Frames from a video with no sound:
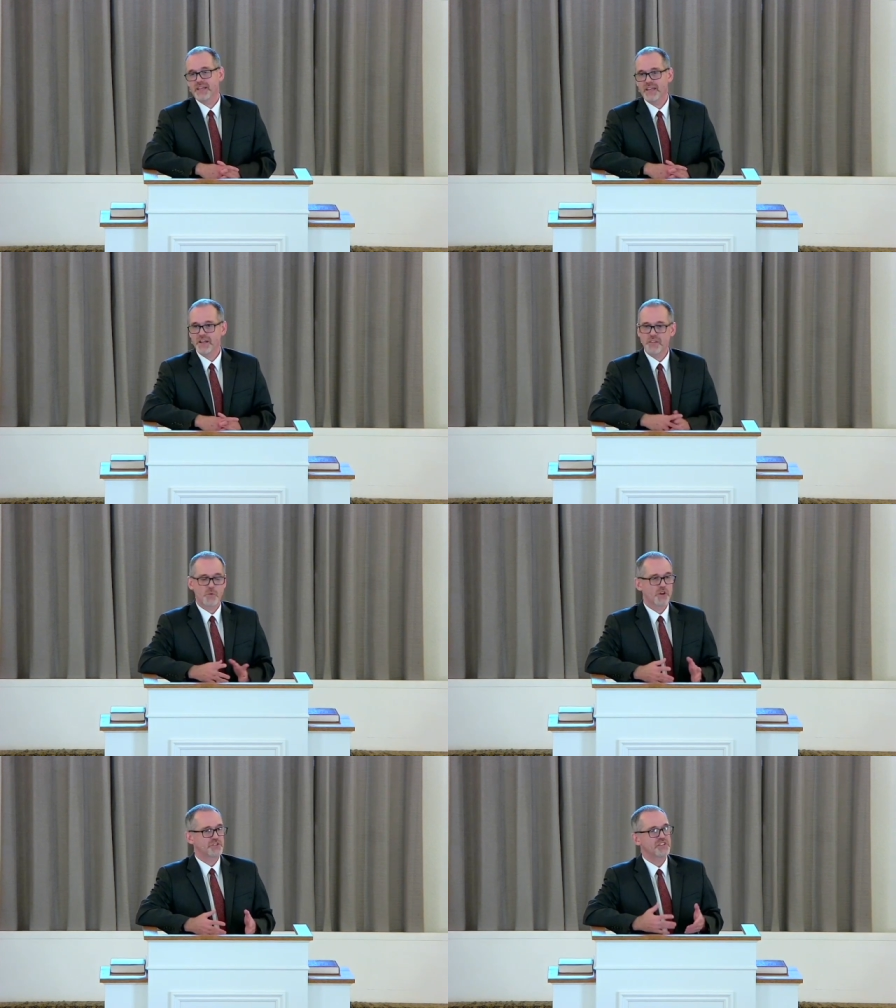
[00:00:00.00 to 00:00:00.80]
In other
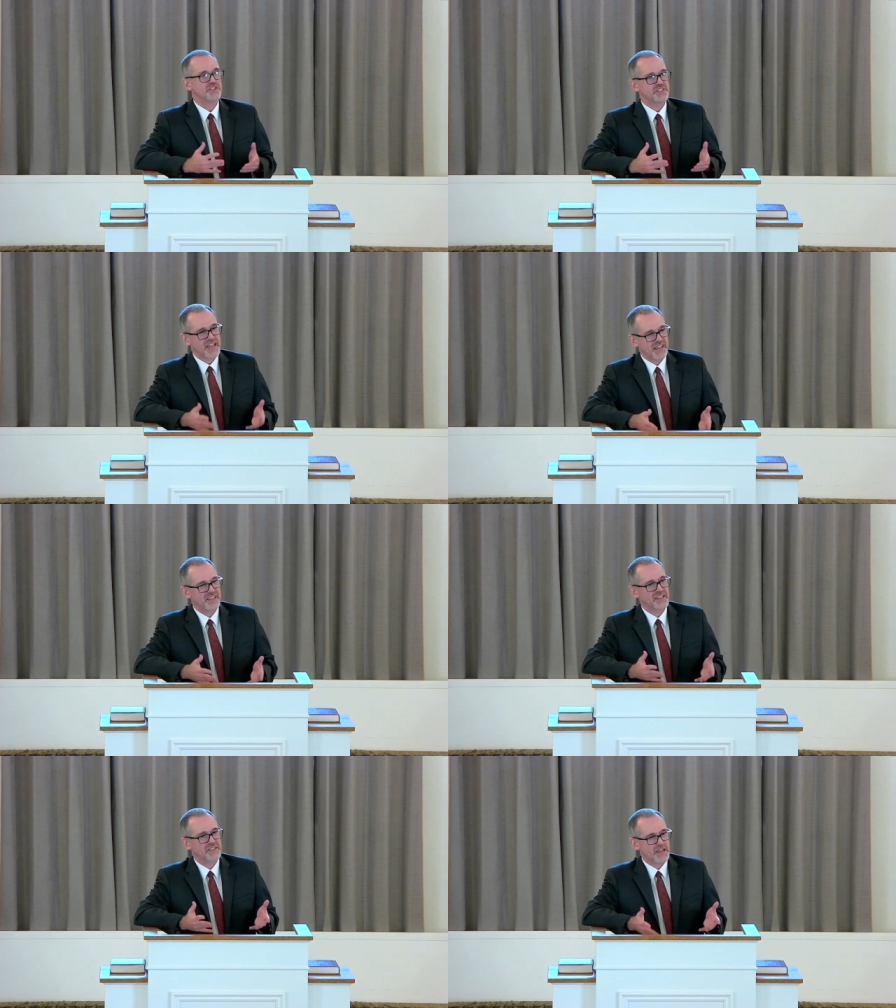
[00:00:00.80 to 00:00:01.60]
words, he's
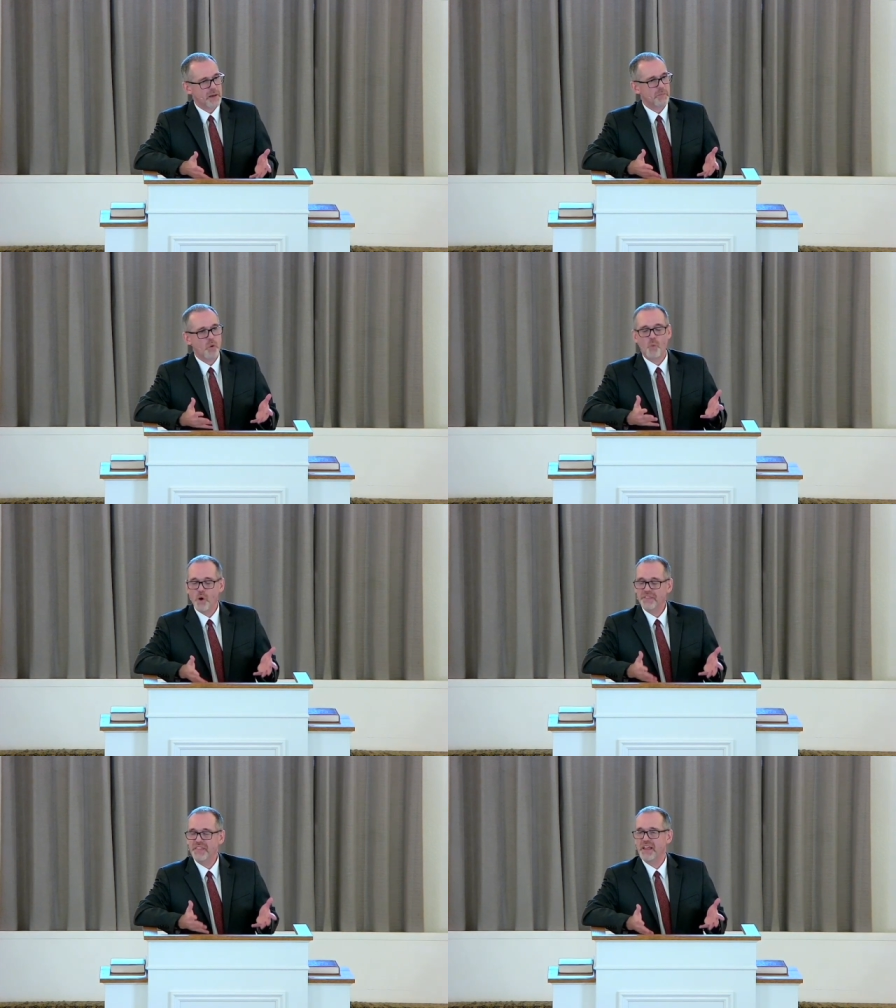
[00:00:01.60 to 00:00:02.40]
telling them
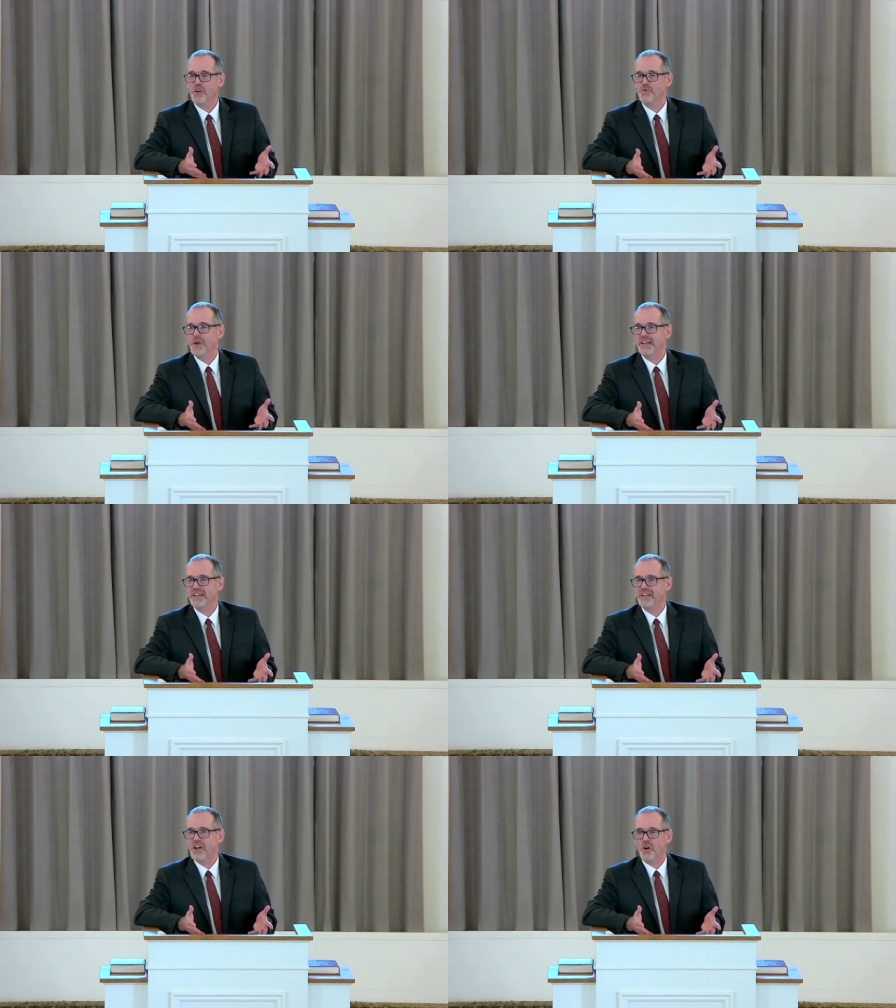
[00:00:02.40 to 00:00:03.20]
what they already
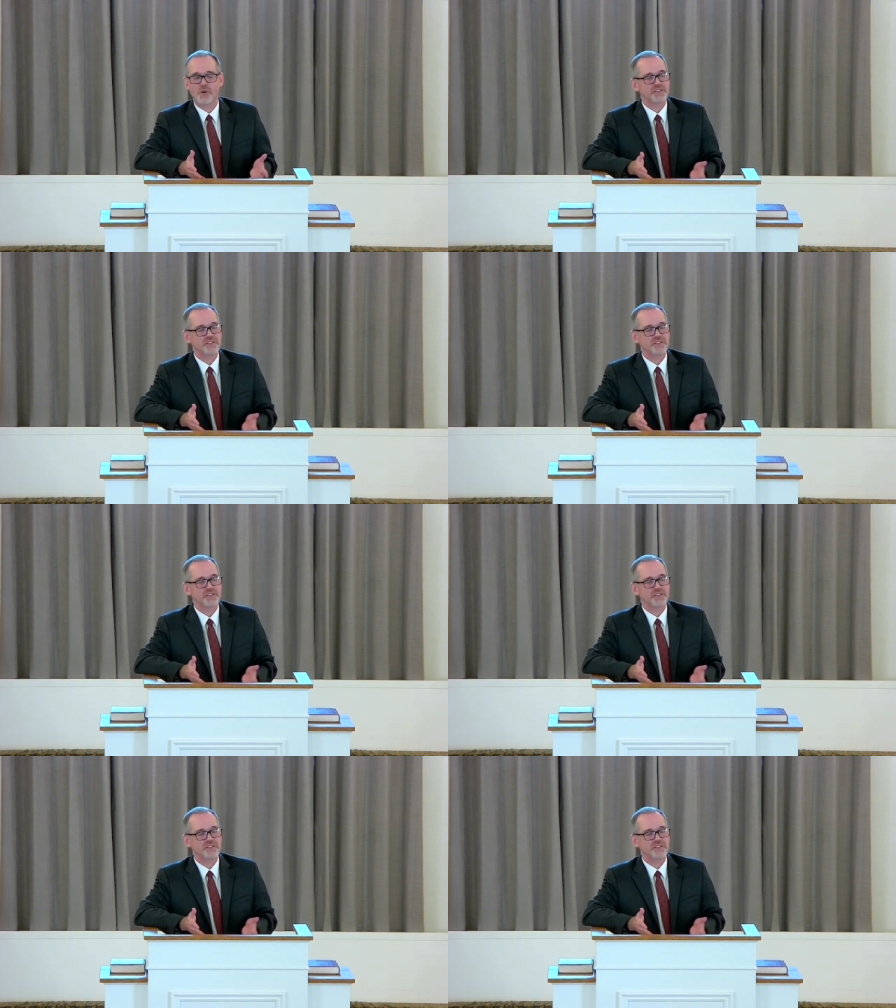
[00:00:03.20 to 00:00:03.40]
know.